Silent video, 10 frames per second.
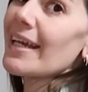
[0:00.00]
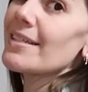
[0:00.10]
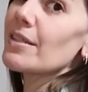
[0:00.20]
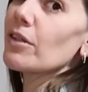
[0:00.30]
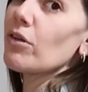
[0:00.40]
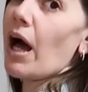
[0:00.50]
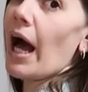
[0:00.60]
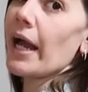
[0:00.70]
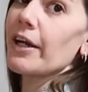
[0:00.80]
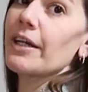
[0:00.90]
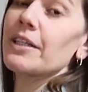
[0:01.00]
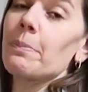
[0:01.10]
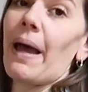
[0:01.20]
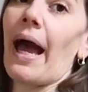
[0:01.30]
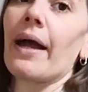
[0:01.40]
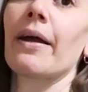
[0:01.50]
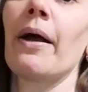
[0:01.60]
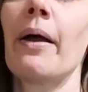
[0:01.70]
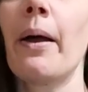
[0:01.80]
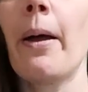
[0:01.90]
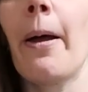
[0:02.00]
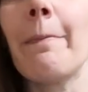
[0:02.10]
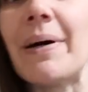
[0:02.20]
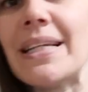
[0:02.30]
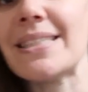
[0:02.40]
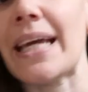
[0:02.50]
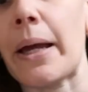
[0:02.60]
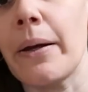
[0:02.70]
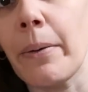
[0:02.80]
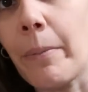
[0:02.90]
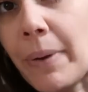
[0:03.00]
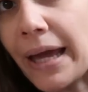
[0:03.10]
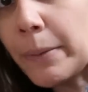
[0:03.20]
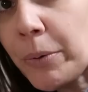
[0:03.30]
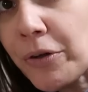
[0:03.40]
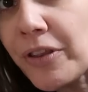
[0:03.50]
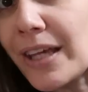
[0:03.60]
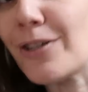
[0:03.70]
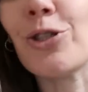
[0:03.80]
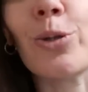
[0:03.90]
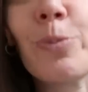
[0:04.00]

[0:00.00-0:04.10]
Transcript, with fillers: is a little higher in the back, but it's like paper thin, so